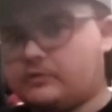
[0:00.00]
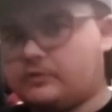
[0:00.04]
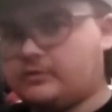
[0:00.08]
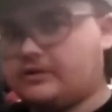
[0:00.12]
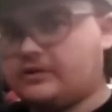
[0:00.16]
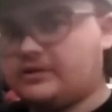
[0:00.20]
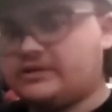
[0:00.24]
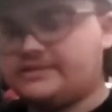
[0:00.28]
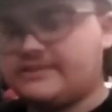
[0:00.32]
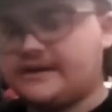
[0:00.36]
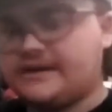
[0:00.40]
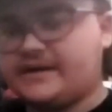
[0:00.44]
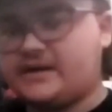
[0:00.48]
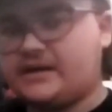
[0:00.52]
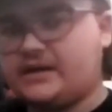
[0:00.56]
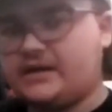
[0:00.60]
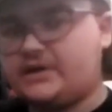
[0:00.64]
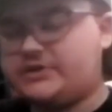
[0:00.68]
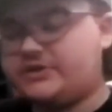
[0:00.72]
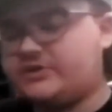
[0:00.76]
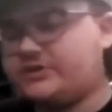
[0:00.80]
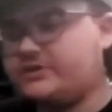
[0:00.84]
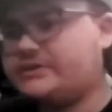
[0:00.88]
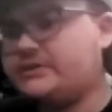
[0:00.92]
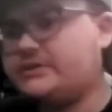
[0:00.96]
Blu-rays in my
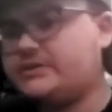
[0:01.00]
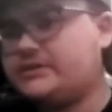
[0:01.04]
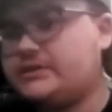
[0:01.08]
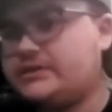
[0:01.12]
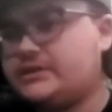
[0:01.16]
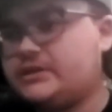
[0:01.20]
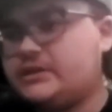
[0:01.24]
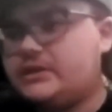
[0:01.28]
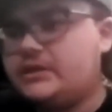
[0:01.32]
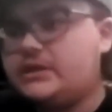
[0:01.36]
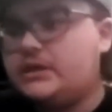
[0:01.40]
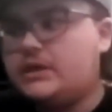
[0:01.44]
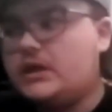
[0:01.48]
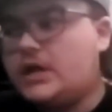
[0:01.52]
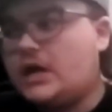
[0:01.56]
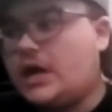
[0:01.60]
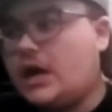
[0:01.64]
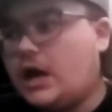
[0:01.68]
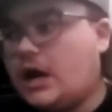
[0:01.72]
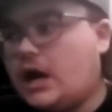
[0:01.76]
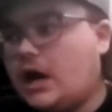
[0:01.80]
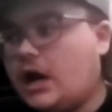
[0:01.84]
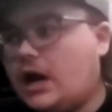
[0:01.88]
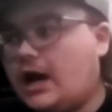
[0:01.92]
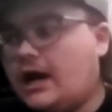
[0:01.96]
collection.
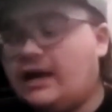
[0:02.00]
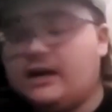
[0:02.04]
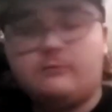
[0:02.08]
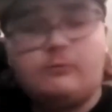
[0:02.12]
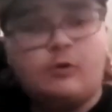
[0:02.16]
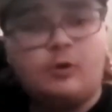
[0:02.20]
And I